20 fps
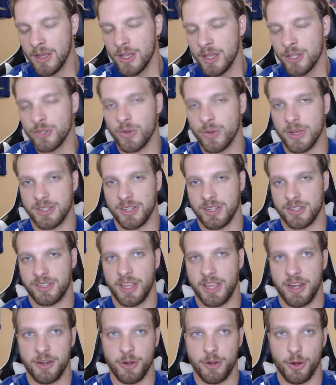So as I
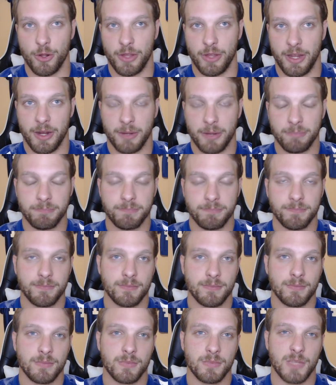stated earlier,
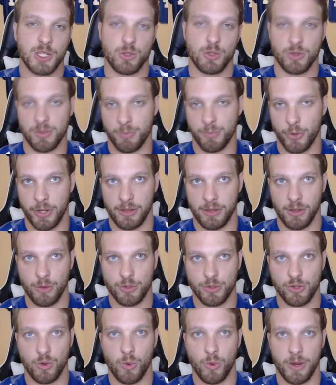this was a pretty
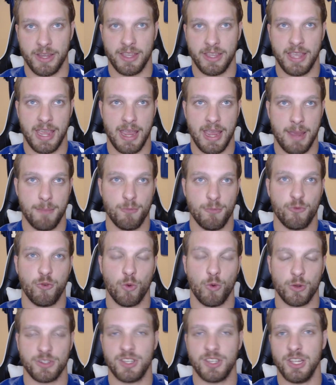low-scoring game,
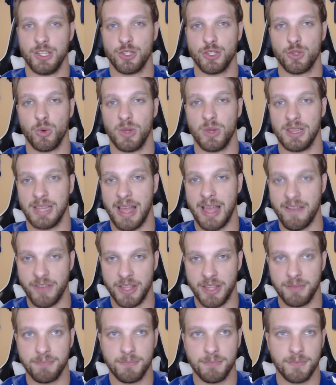
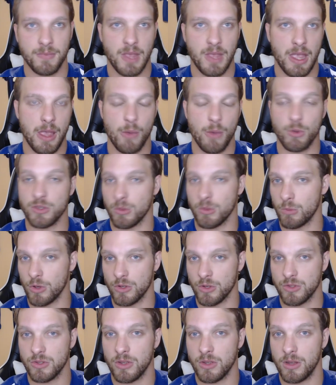14-11. It was
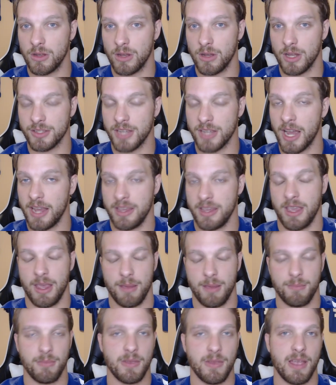almost a tie
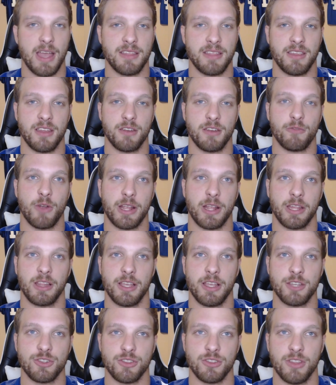game at the end of
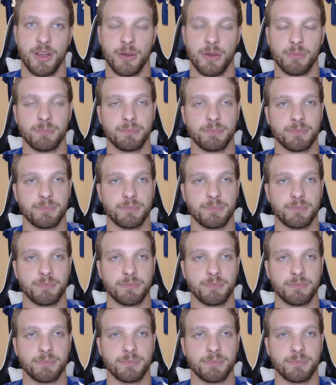regulation, though.